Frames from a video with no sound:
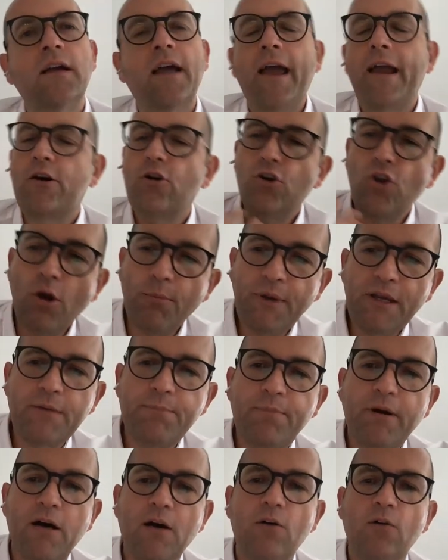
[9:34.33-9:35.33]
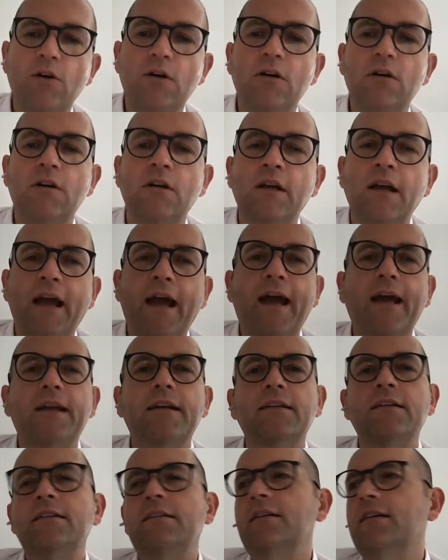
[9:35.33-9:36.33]
economic power
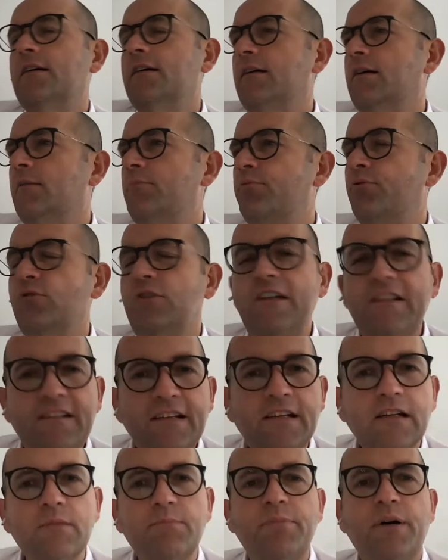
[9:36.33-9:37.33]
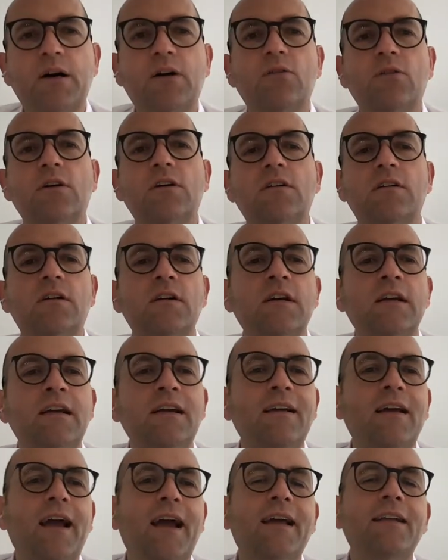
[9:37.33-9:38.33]
and uh, political power.
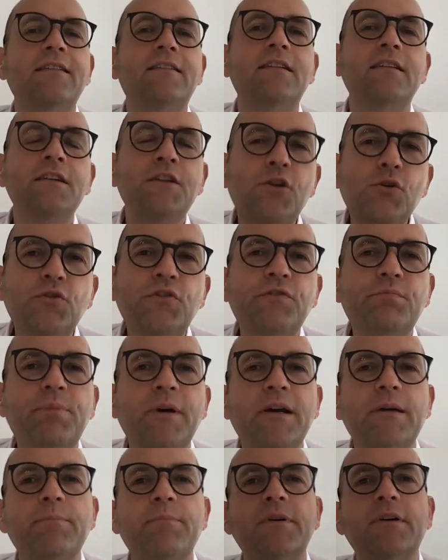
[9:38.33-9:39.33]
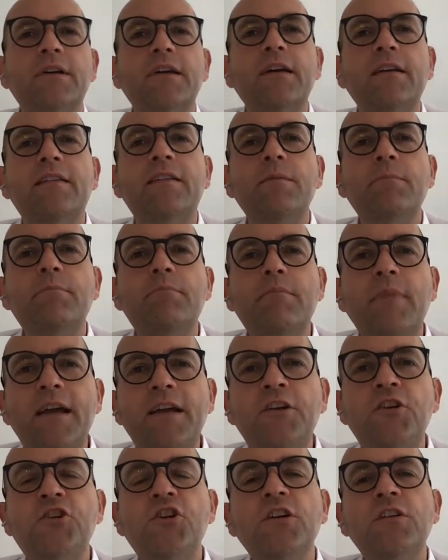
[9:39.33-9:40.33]
And the newspaper is a
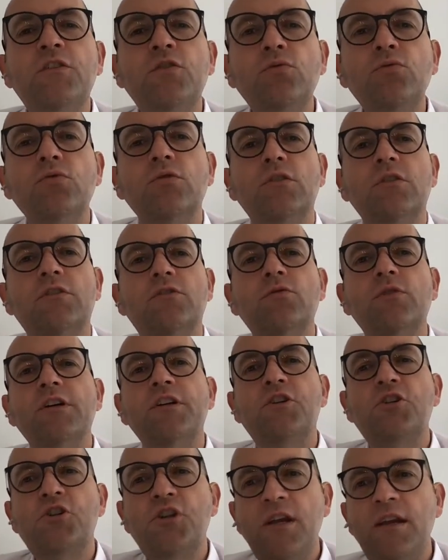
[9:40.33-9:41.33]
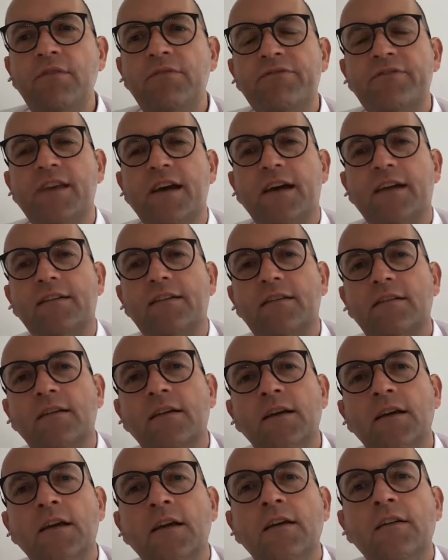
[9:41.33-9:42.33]
major tool to achieve that.
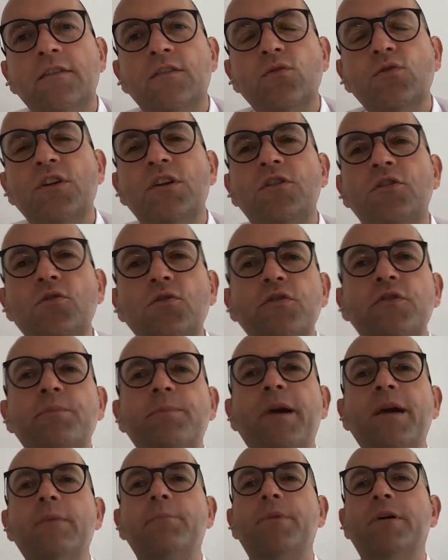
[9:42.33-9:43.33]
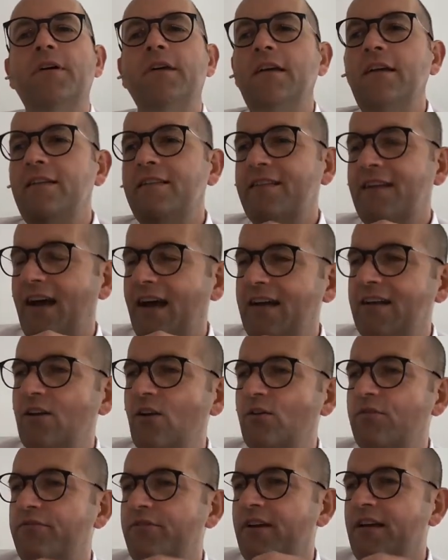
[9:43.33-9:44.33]
So the newspaper is
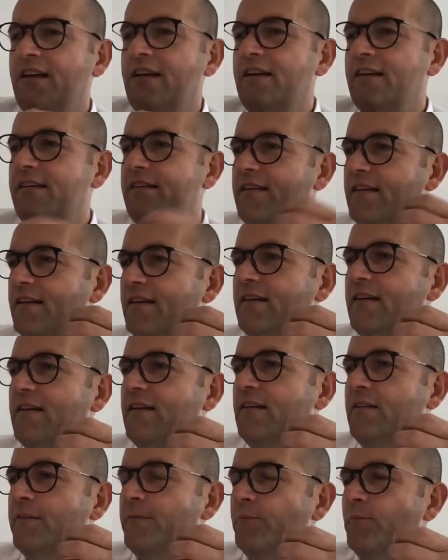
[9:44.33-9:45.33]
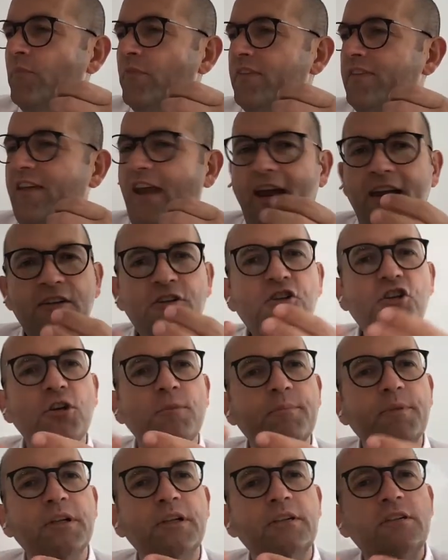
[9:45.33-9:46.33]
kind of the
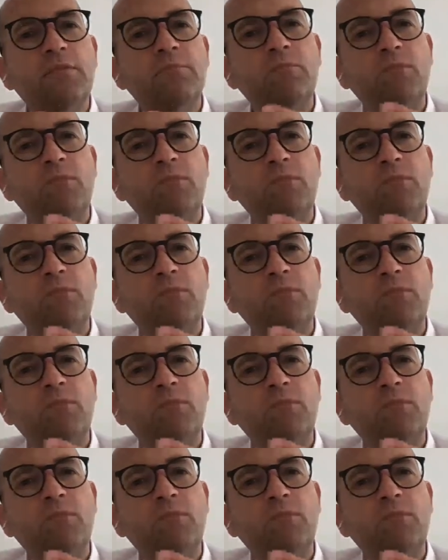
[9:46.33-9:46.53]
tangible